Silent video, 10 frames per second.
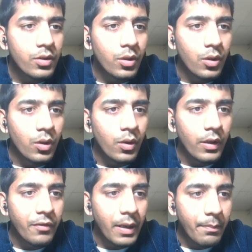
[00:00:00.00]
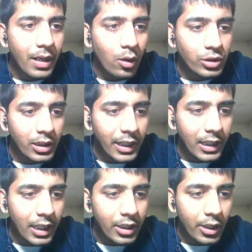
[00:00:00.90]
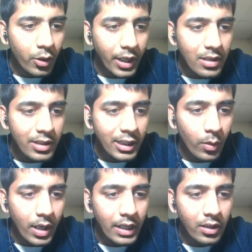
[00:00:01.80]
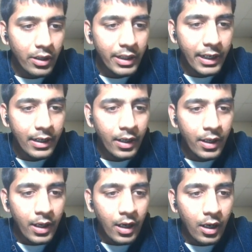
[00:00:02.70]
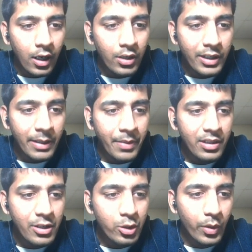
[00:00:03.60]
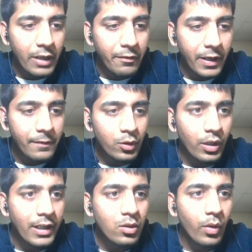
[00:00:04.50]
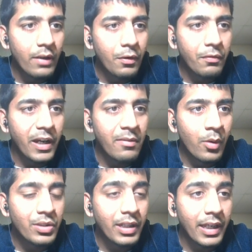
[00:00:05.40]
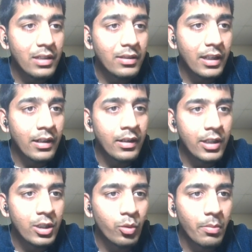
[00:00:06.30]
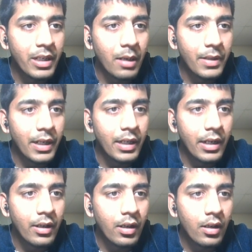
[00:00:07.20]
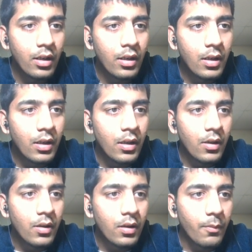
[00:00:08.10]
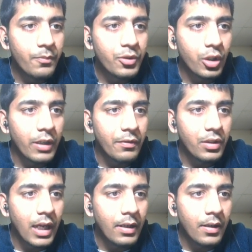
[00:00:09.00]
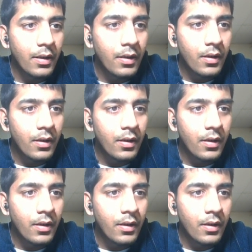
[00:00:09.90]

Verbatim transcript: so if i browse the data here you can see 2038 uh, the temperature is 25 so let's wait for five more seconds and this will be updated here oops sorry for that